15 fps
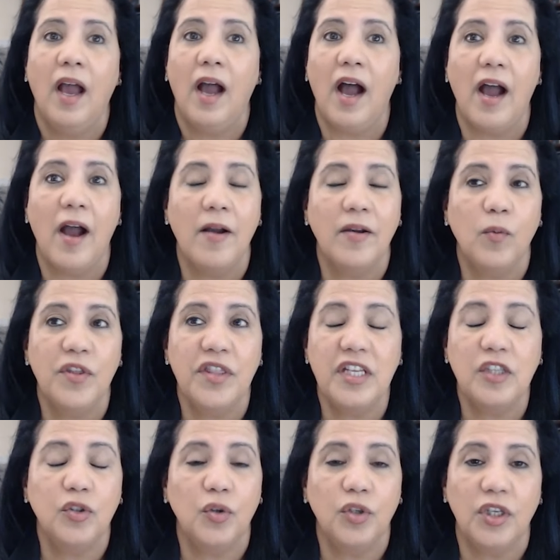Uh,
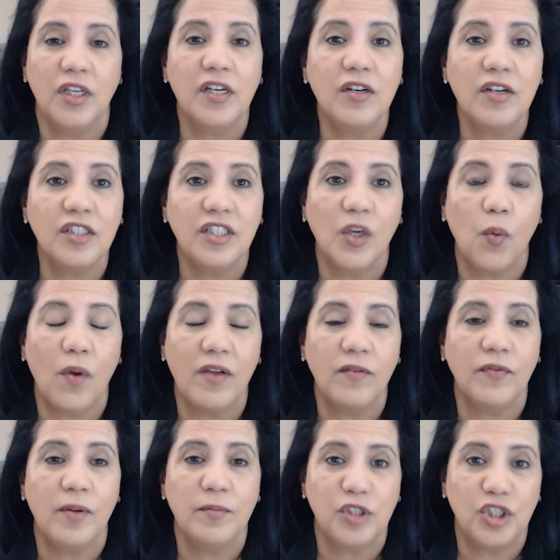within two years, he went
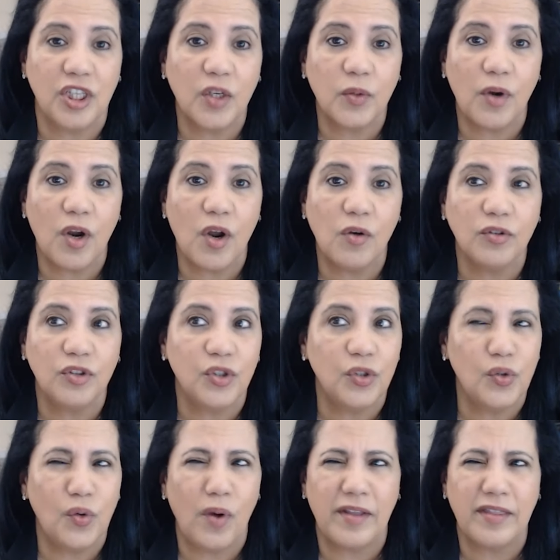from zero
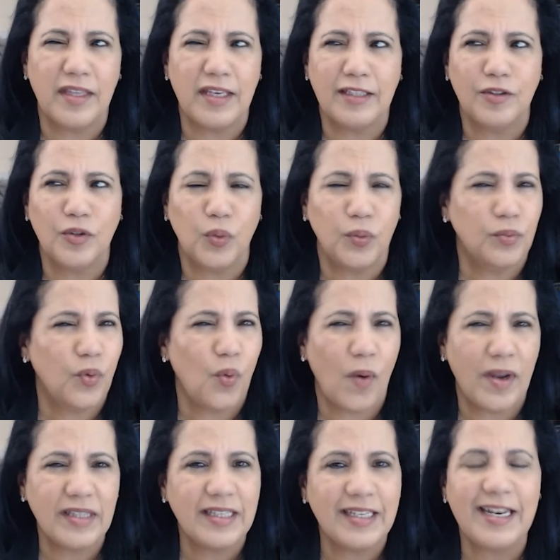to I think
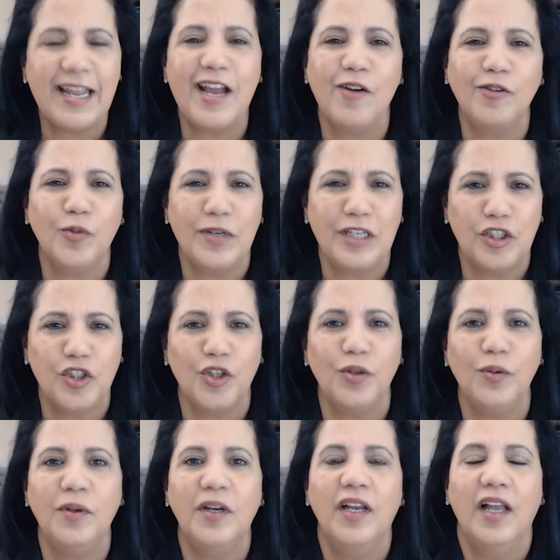20 now,
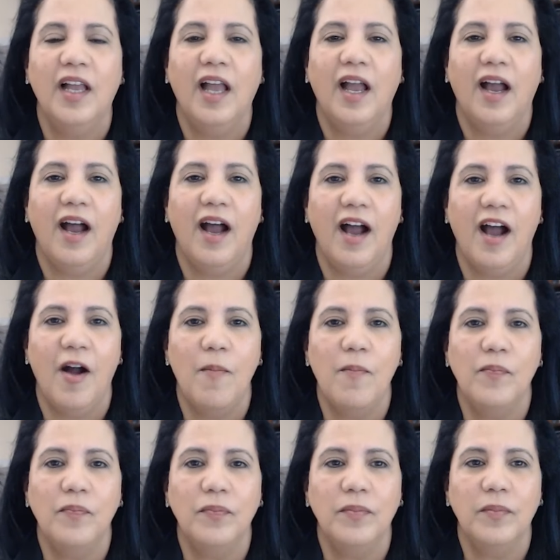22. Um,
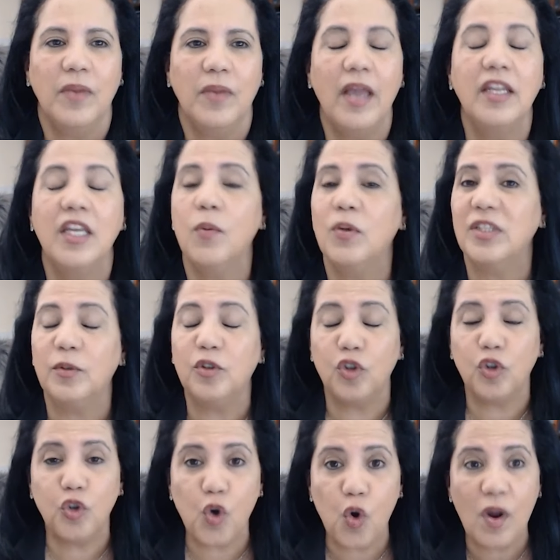nice. And he was able to
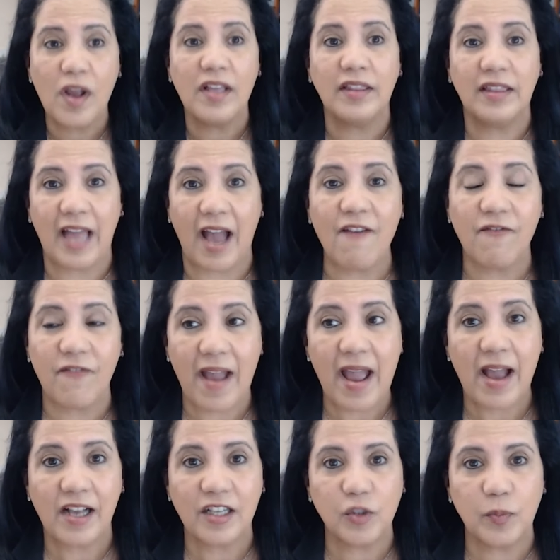do it that
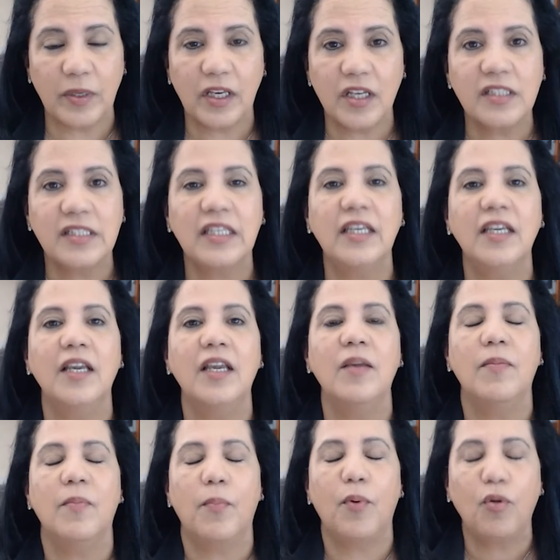fast because
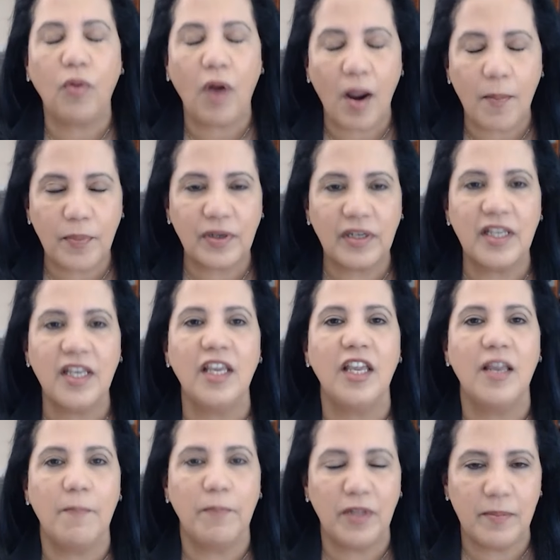he properly
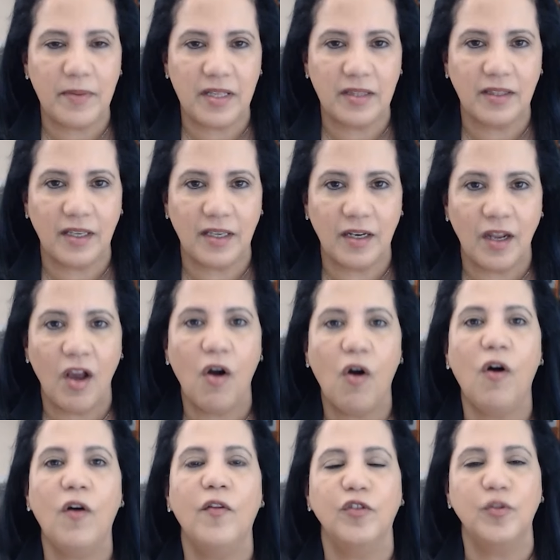implemented
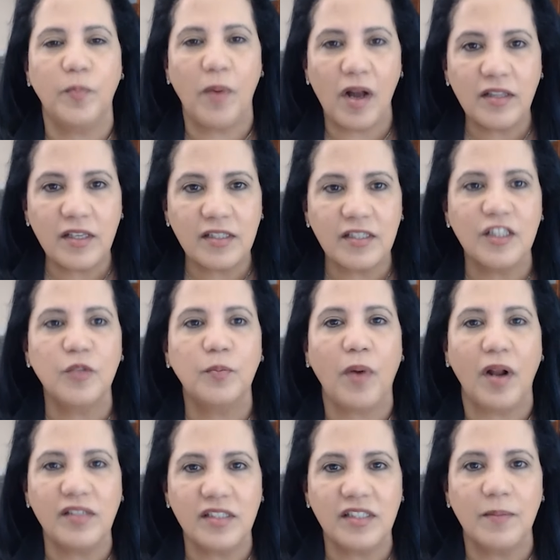all those policies,
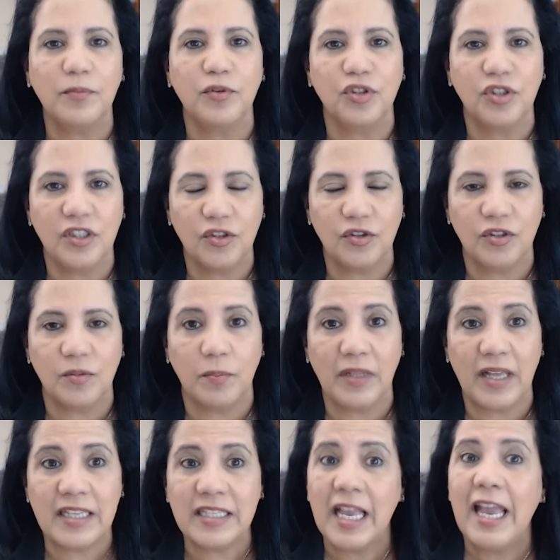processes, and procedures in
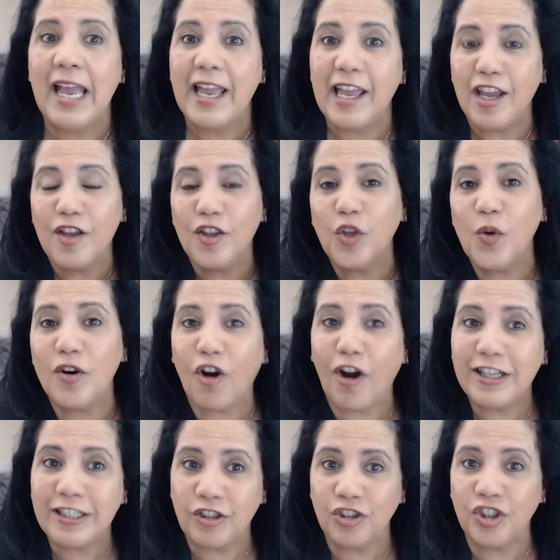place into an
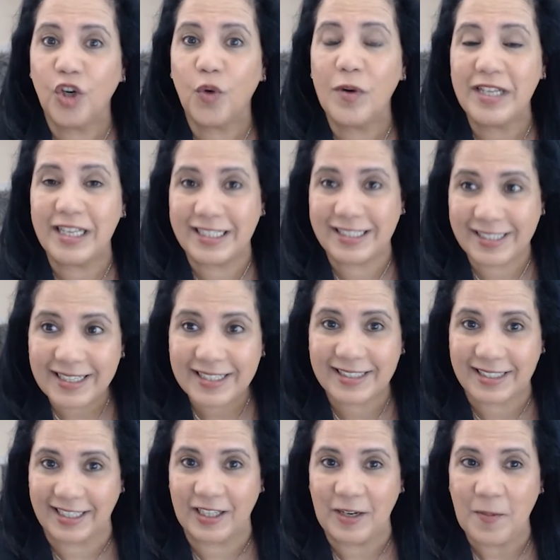organization that already
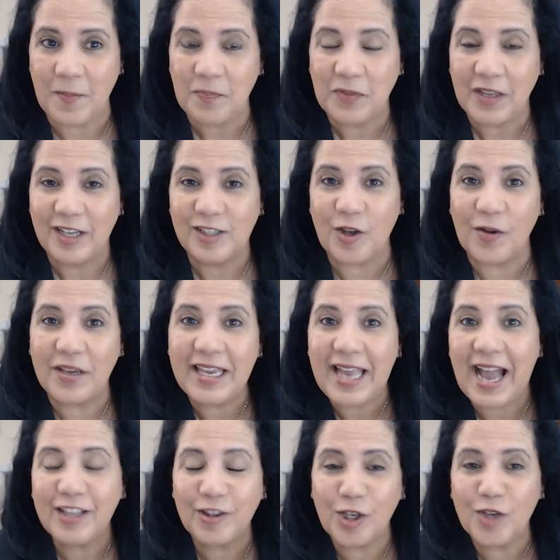existed. So he
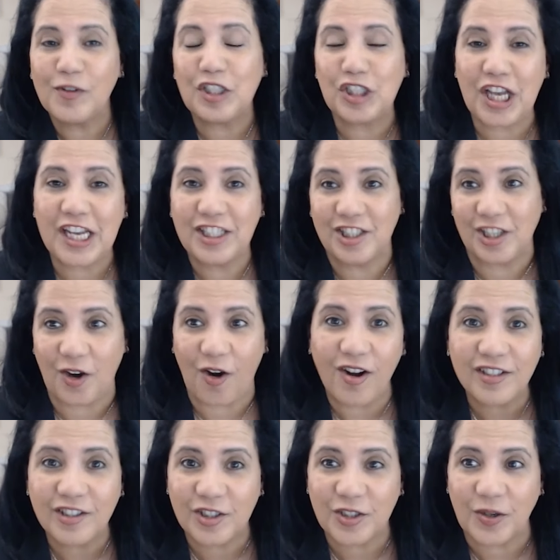had to even change the
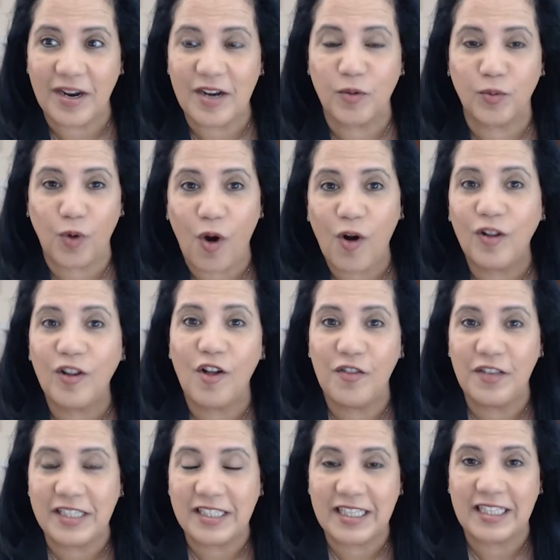culture and roll all
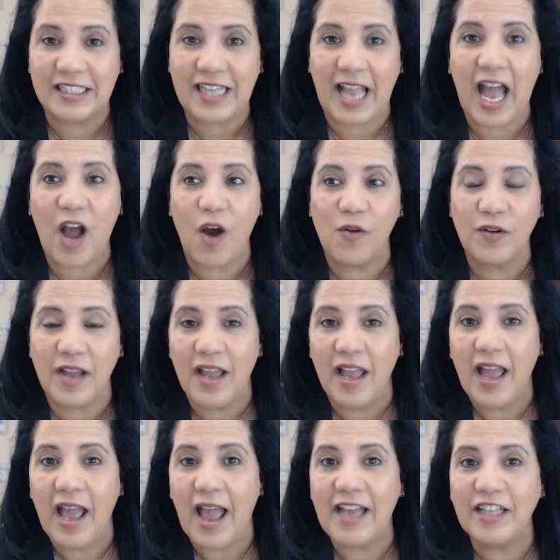these things out
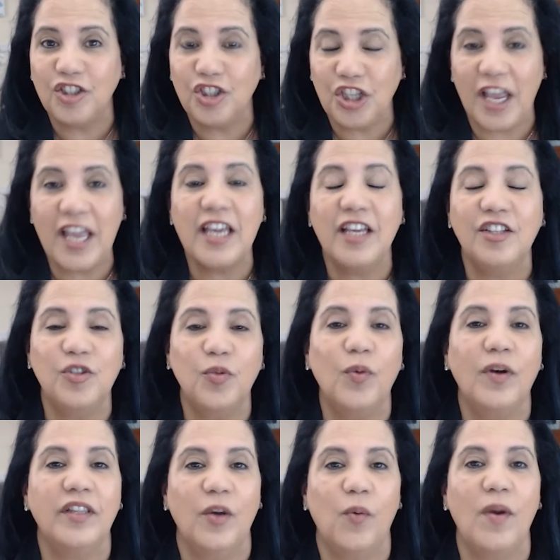and change
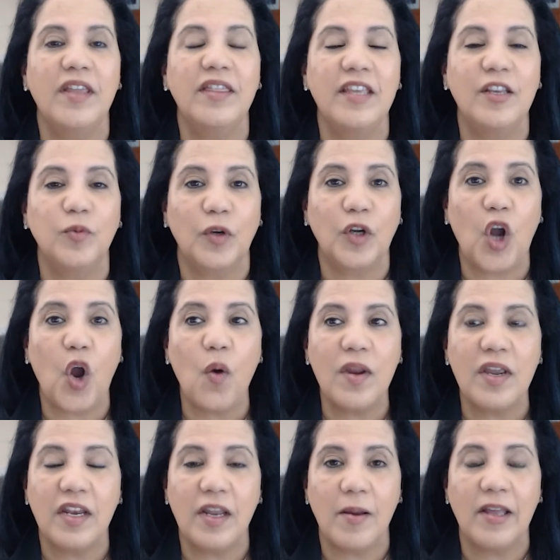the way things were
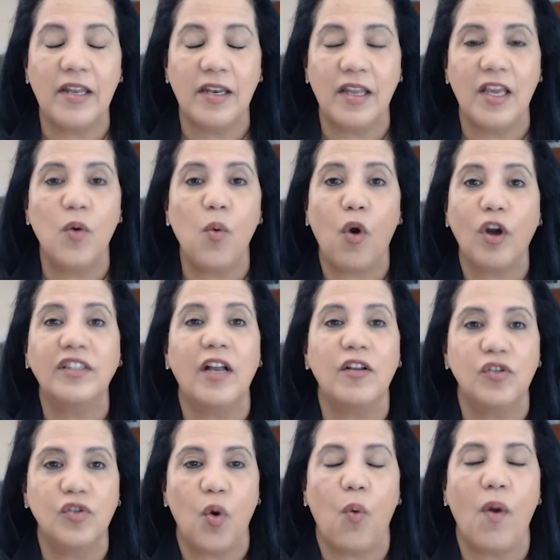going. And it worked
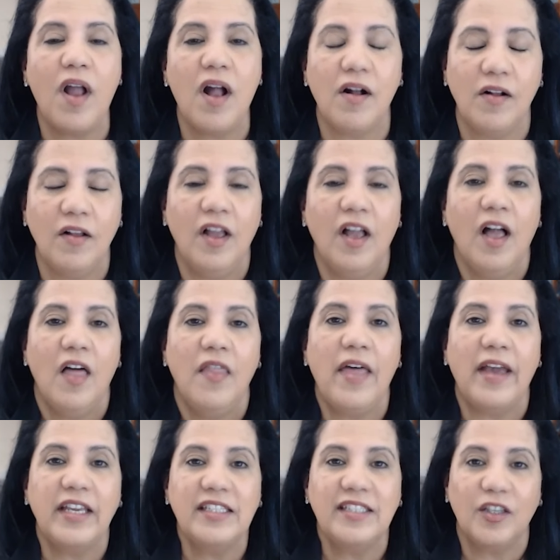out so well
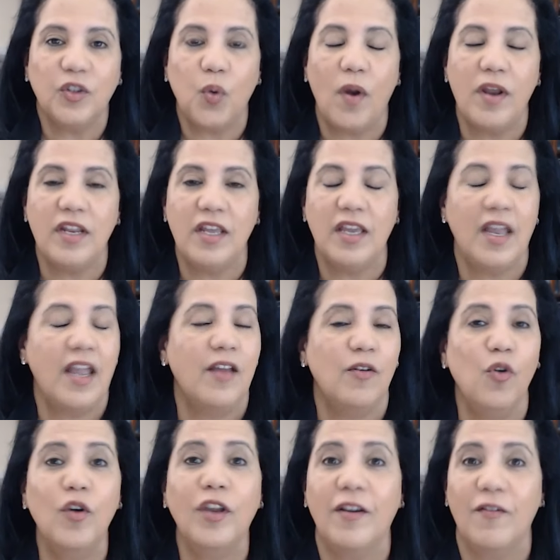that he's at 20
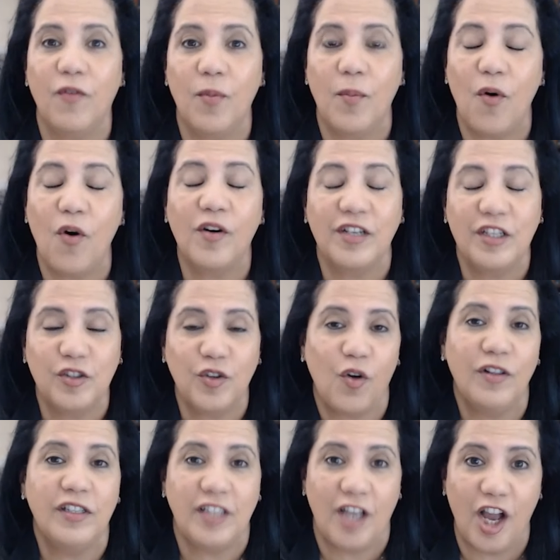and looking for more. His
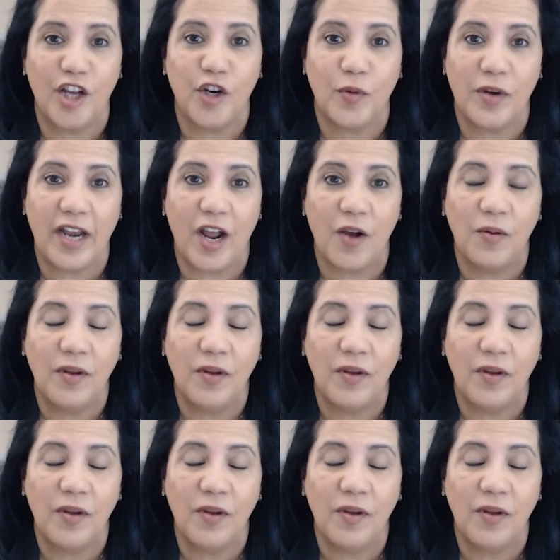goal is 100 now.